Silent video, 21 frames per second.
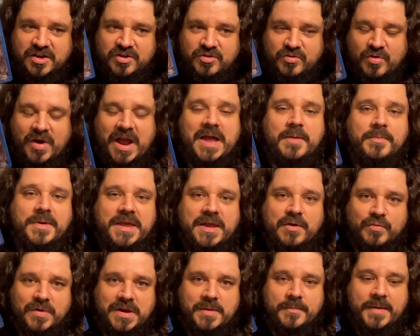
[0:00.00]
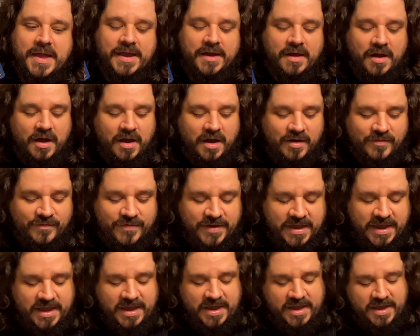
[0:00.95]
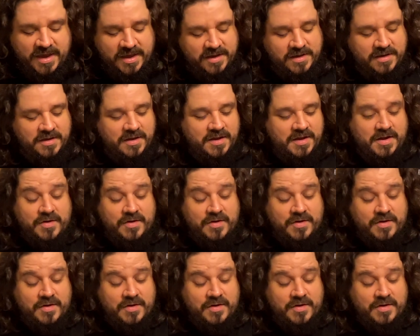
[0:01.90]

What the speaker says: grimy remake of a